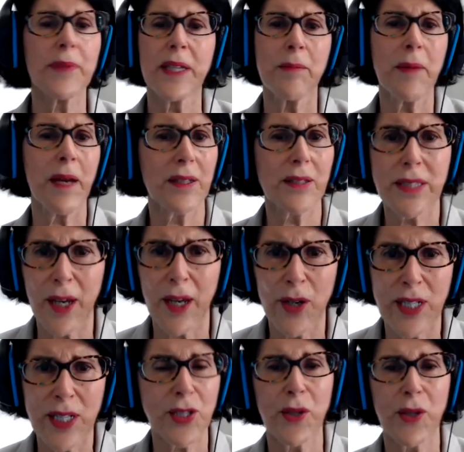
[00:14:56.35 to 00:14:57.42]
Email
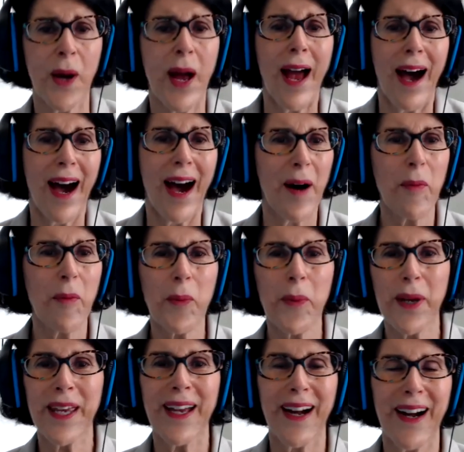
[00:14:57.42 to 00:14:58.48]
Sarah too.
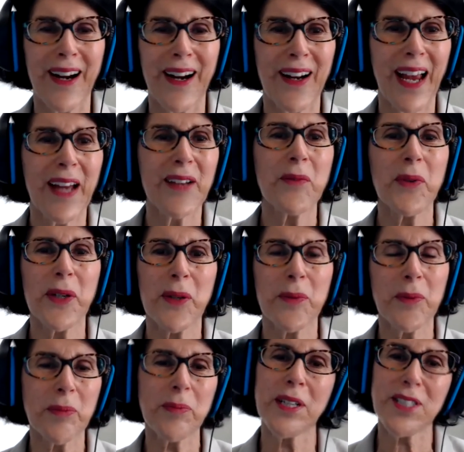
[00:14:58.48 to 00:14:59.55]

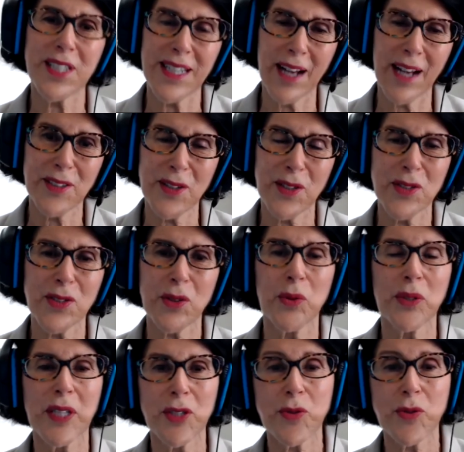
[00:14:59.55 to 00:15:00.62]
We're reaching out to the
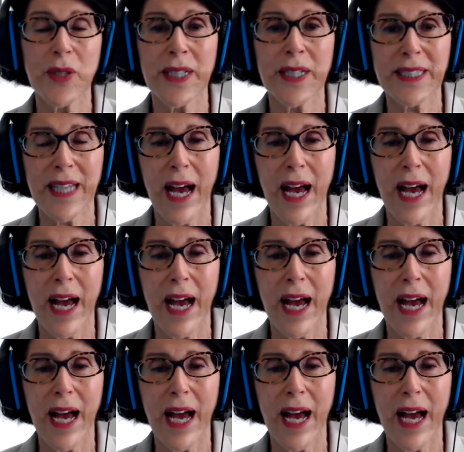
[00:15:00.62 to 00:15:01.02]
school district.